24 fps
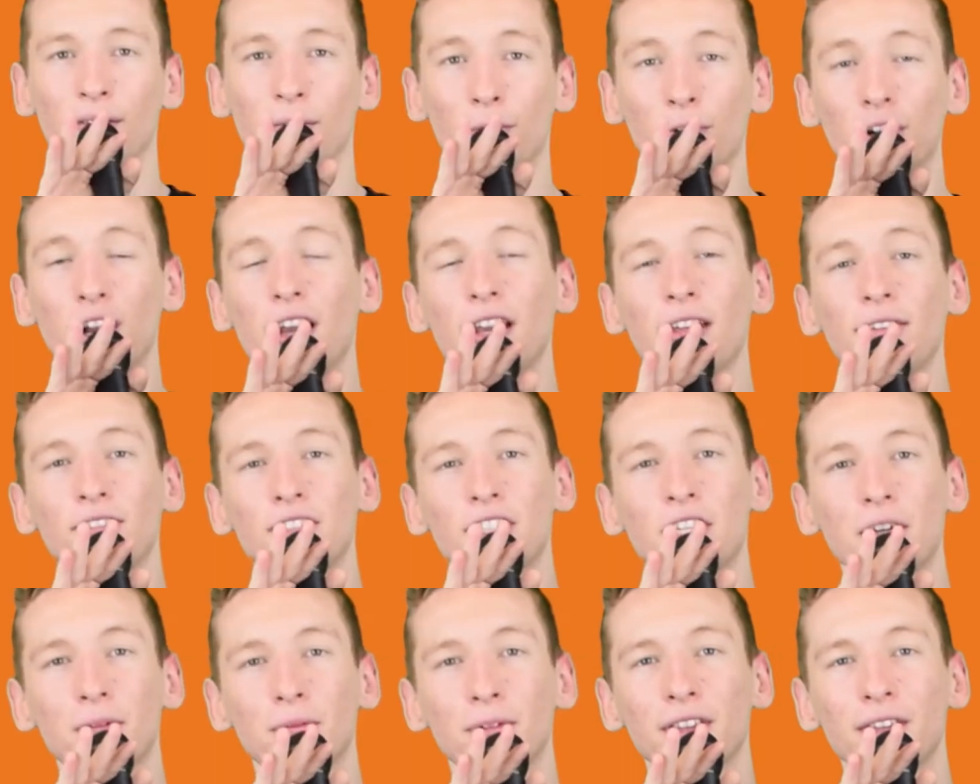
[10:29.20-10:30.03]
We're not even
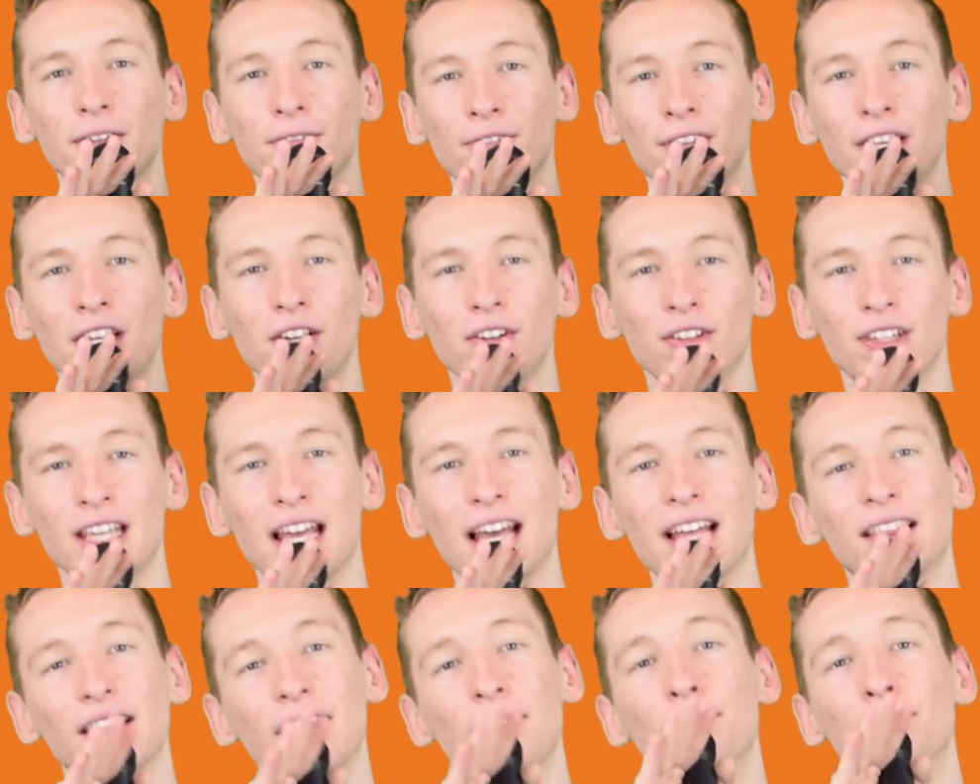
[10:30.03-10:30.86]
done with the video
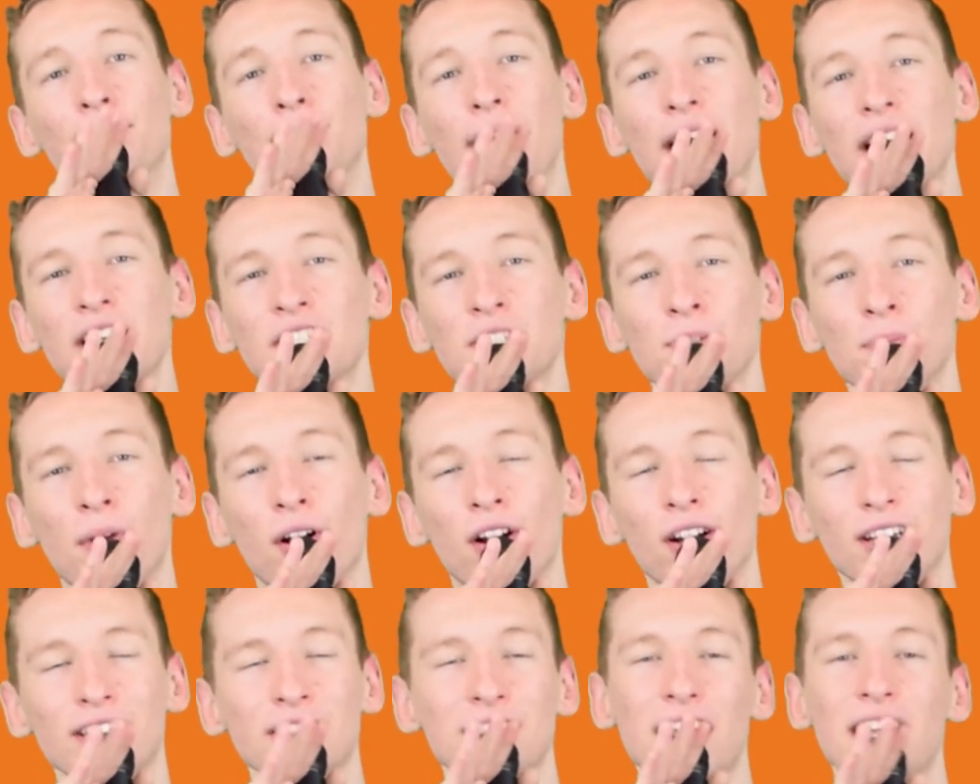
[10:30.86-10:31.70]
yet. The best
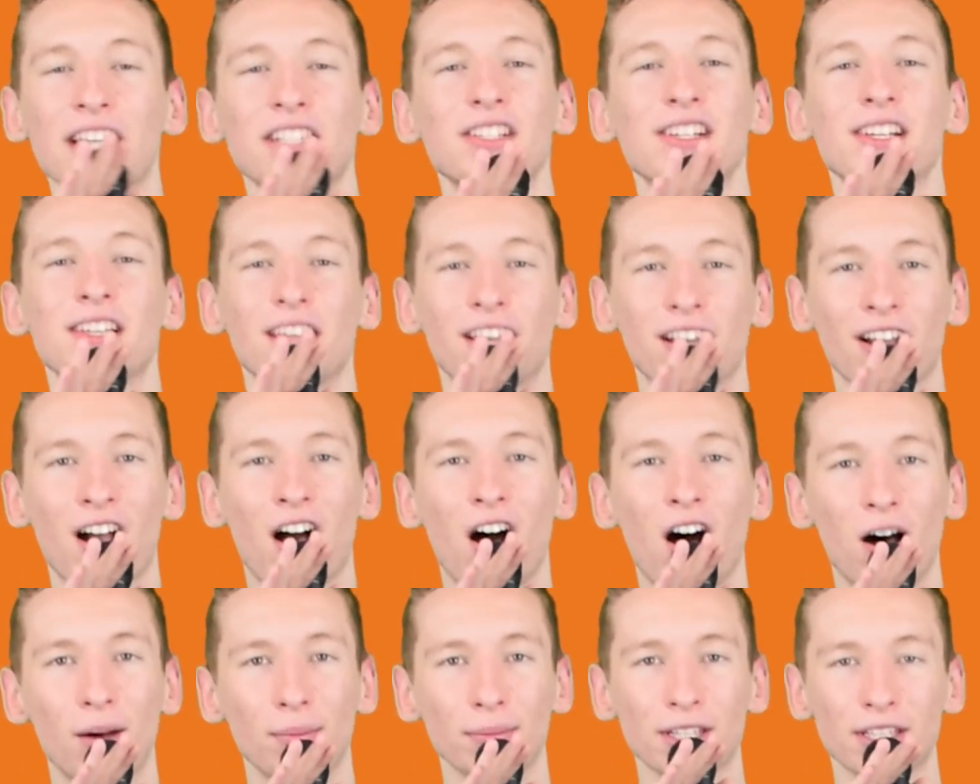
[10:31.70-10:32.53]
part is actually the
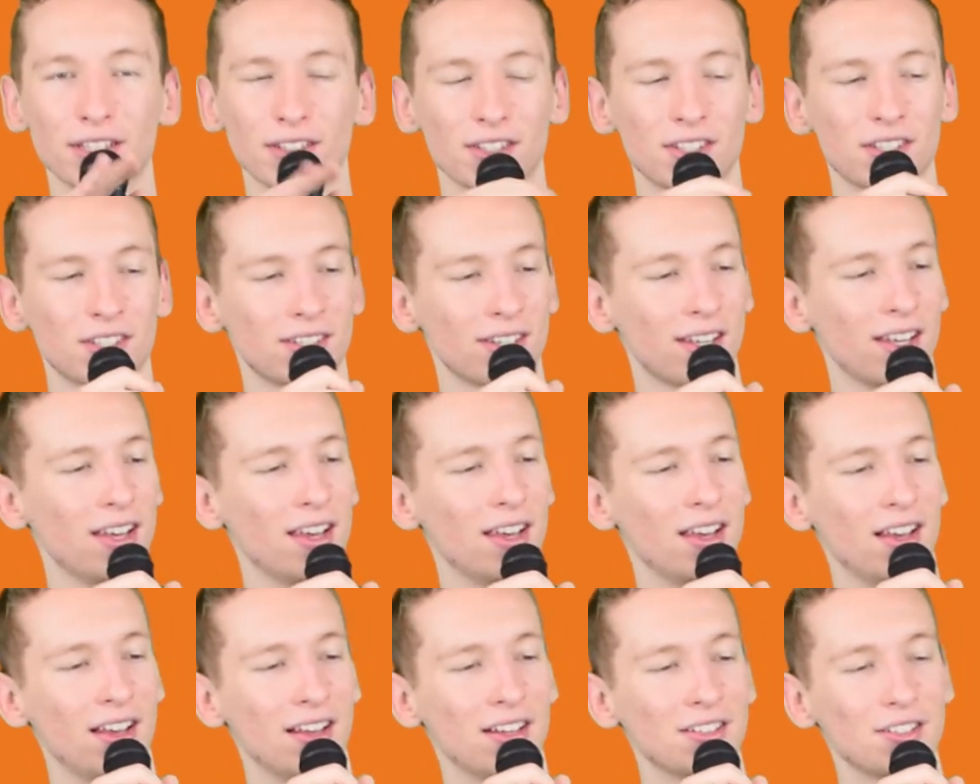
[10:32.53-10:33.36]
comments.
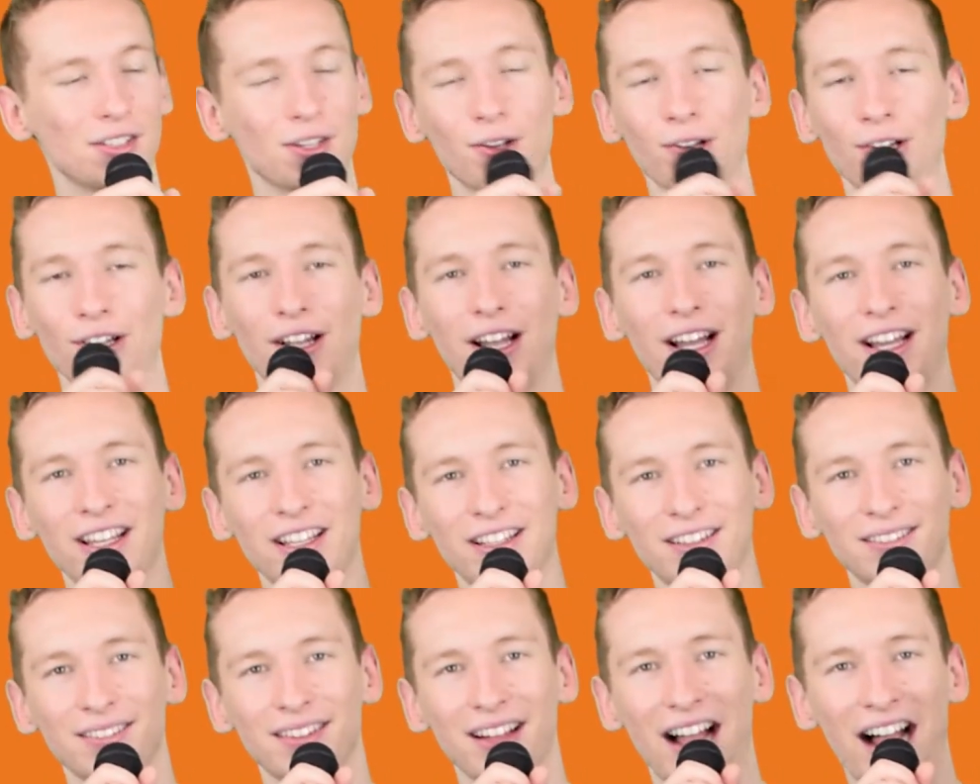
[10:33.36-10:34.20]
So I
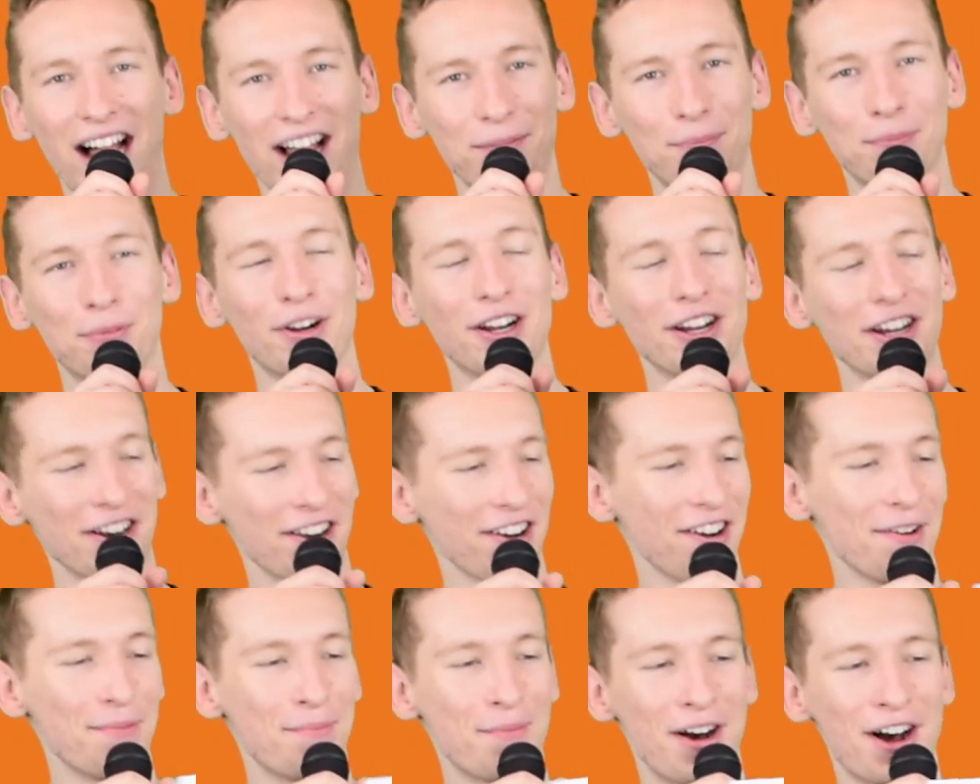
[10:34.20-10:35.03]
I
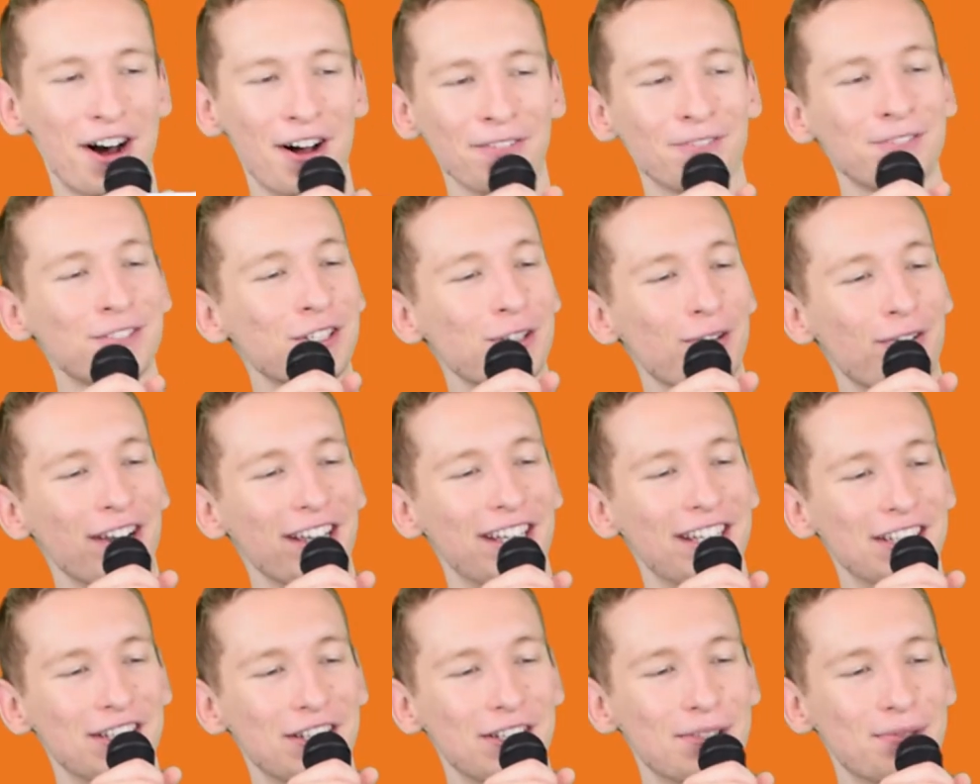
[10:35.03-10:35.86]
printed them off so I
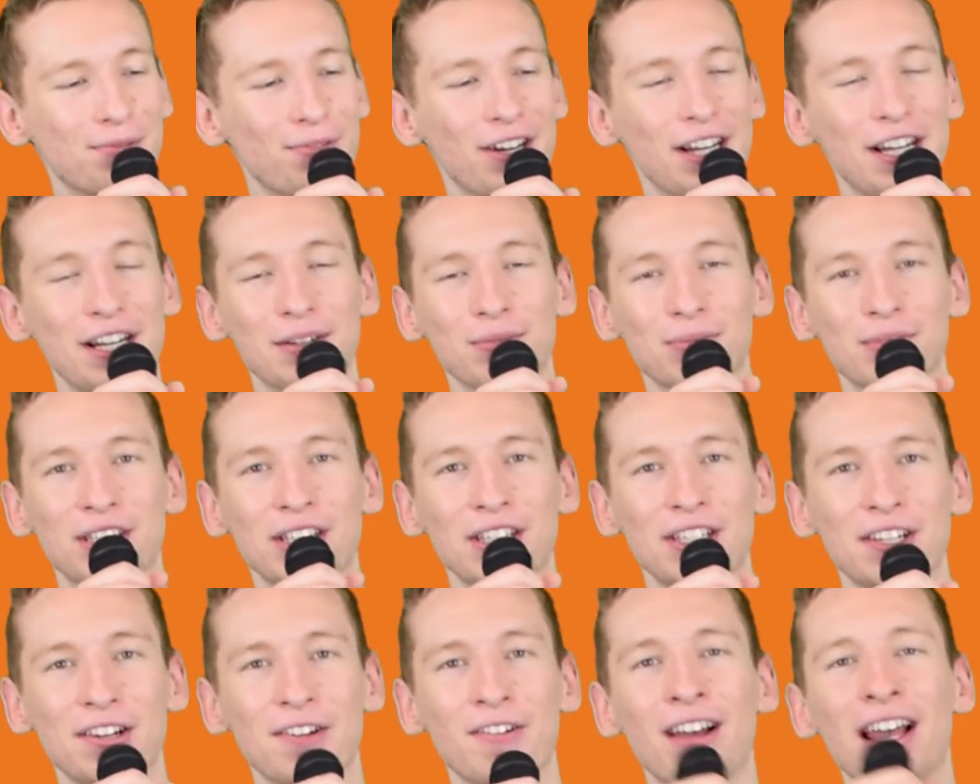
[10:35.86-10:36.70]
could just read them to
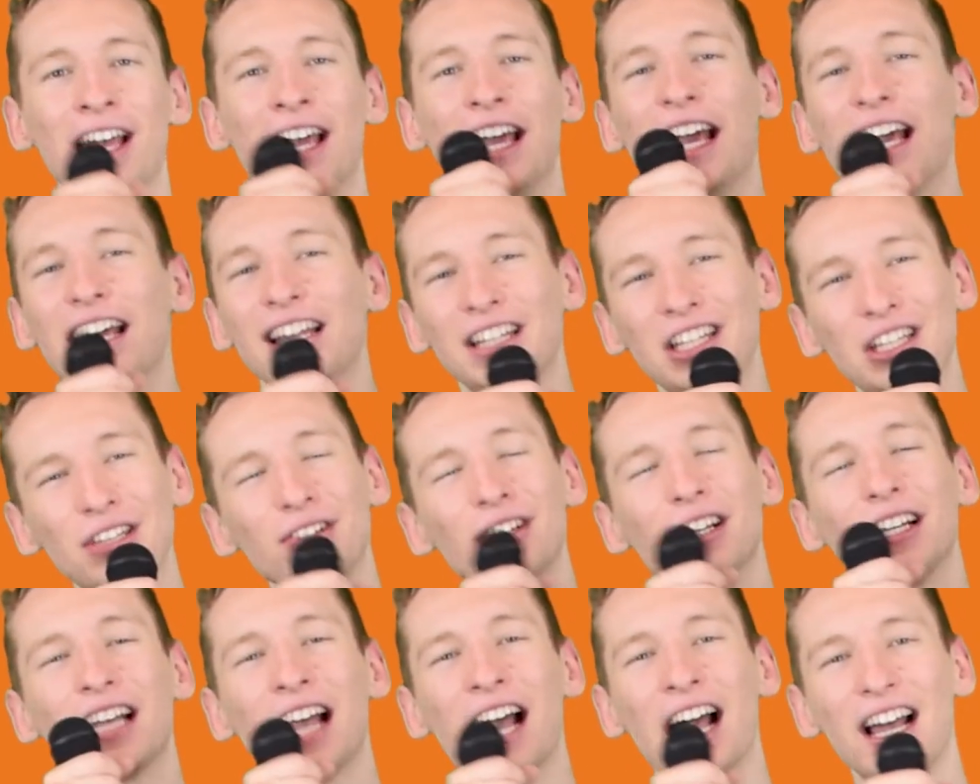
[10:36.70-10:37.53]
you, and then you
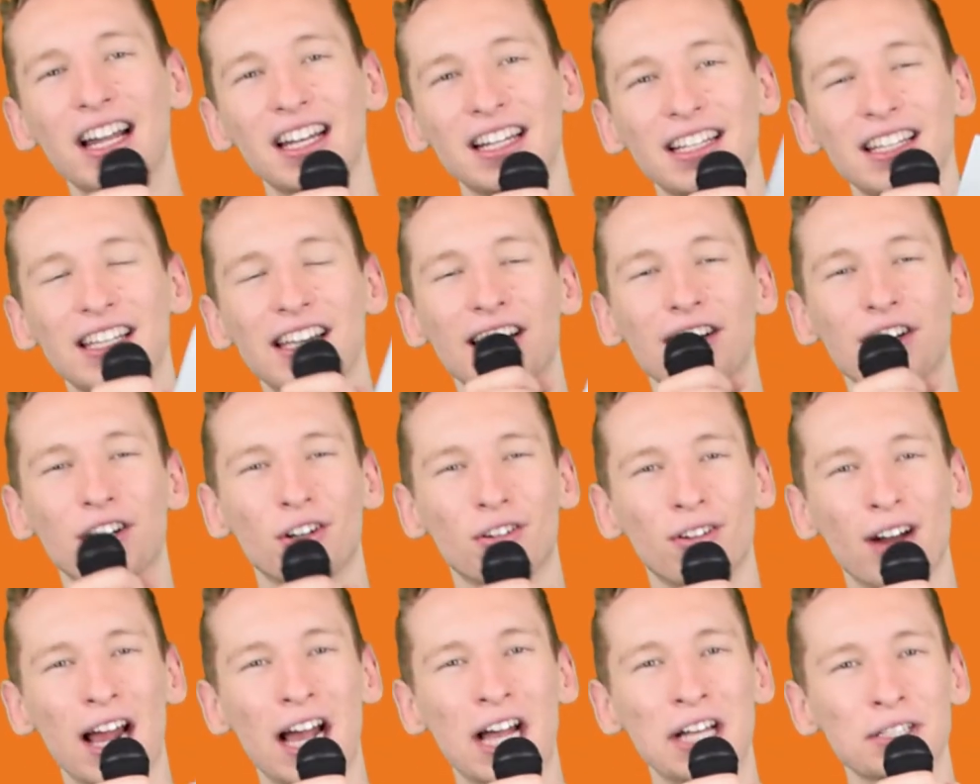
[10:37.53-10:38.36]
could kind of get a
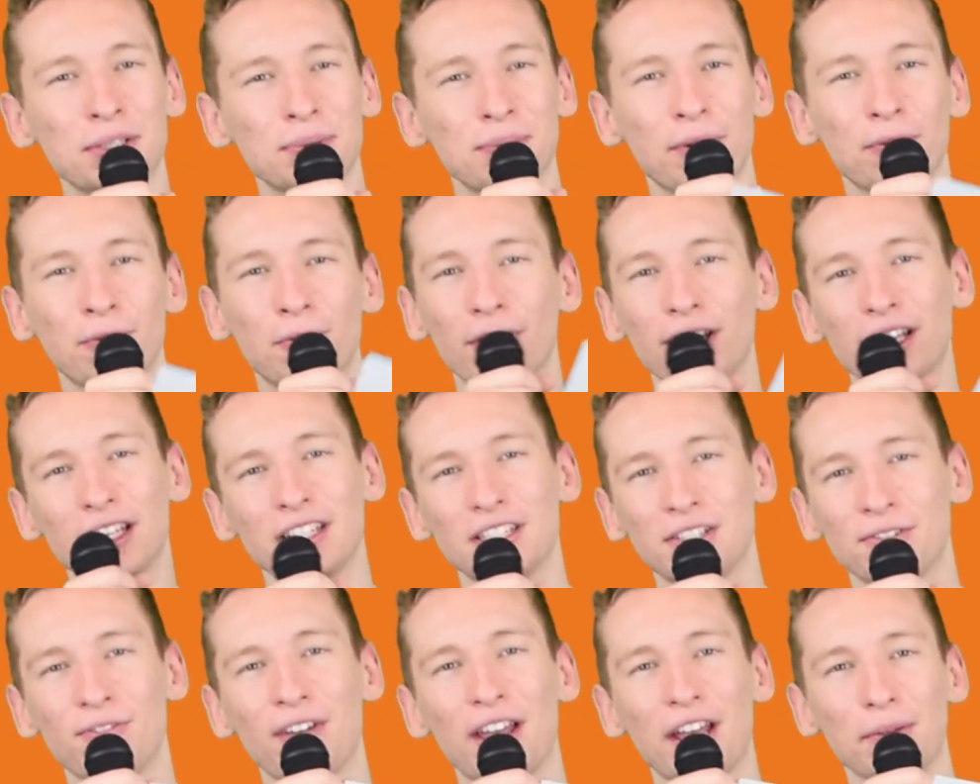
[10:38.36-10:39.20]
grasp of what
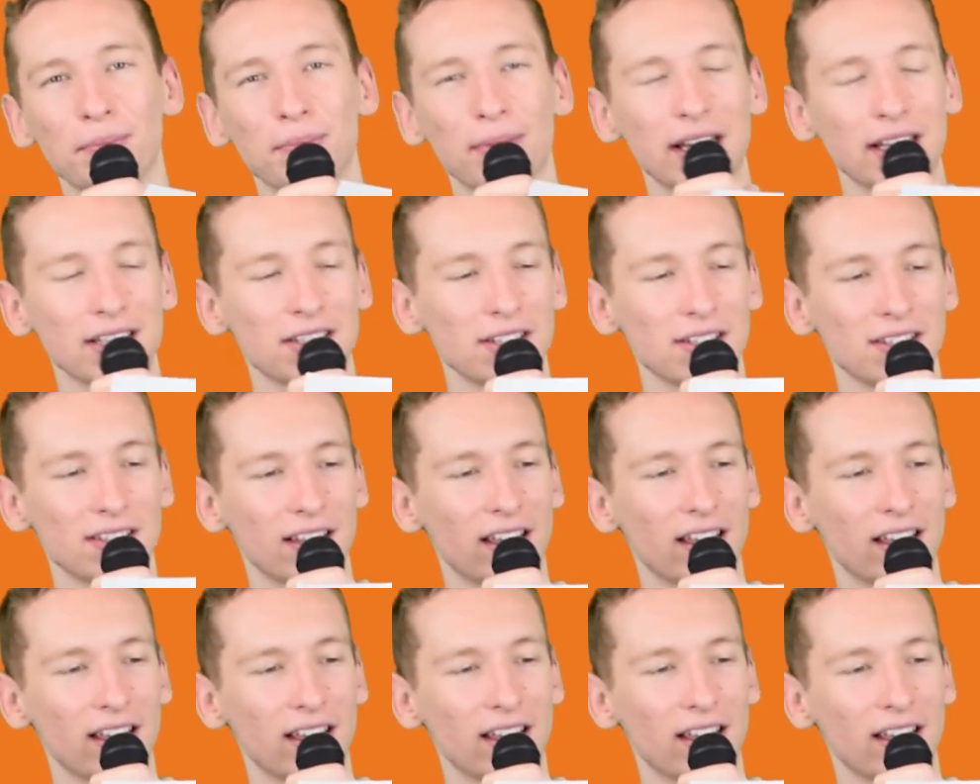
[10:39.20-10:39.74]
his fan base is